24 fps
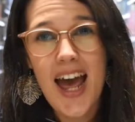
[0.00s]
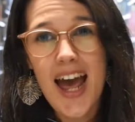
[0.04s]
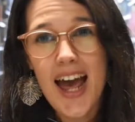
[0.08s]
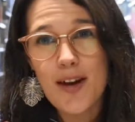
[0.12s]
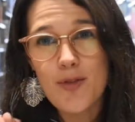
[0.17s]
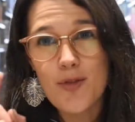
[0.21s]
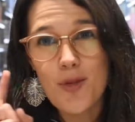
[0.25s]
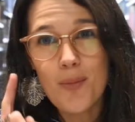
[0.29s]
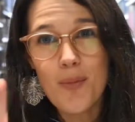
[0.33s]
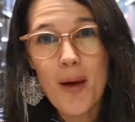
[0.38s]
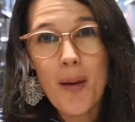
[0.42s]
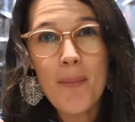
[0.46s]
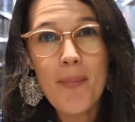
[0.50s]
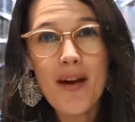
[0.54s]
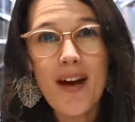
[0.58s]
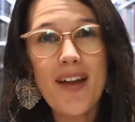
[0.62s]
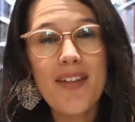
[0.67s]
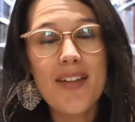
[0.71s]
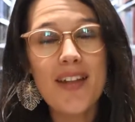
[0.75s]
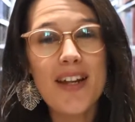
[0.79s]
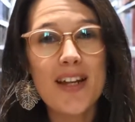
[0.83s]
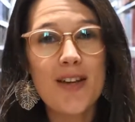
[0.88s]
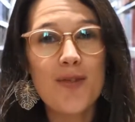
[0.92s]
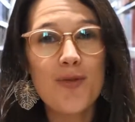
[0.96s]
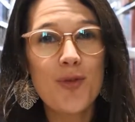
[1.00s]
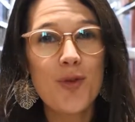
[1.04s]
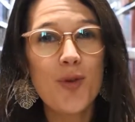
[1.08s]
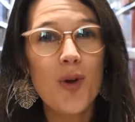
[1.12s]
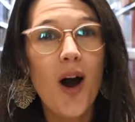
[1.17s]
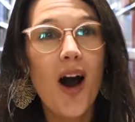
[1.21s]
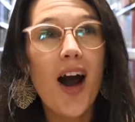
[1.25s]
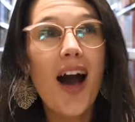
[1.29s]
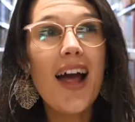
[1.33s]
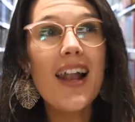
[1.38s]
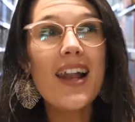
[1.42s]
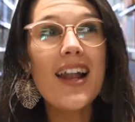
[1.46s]
And remember that if you
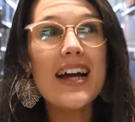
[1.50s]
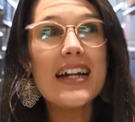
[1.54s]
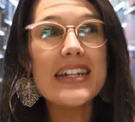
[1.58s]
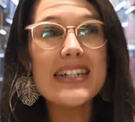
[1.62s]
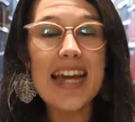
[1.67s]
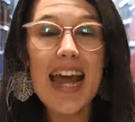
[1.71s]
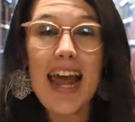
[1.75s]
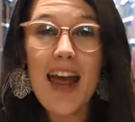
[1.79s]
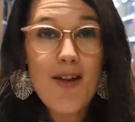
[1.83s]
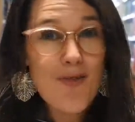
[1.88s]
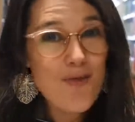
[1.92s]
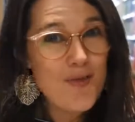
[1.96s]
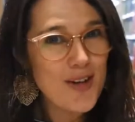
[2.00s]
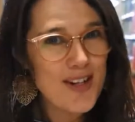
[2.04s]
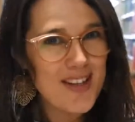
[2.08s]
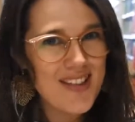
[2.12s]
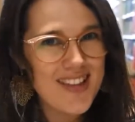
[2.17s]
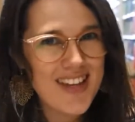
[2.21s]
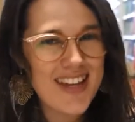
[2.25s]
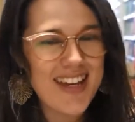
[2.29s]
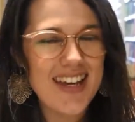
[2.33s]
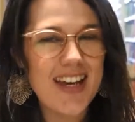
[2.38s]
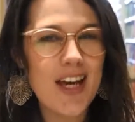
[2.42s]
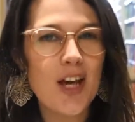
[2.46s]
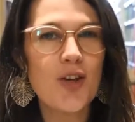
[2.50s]
highlight everything,